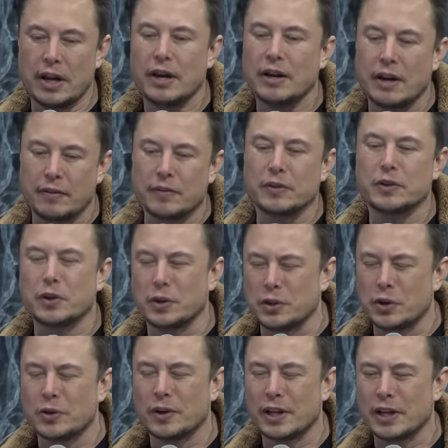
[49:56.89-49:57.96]
and I,
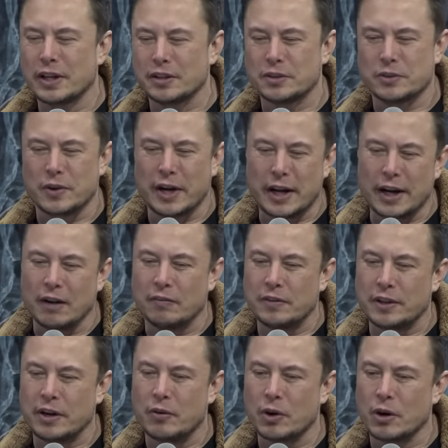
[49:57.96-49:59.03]
Neuralink is trying to help
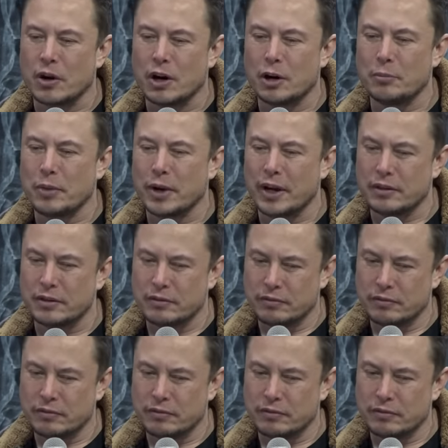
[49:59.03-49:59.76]
in that regard by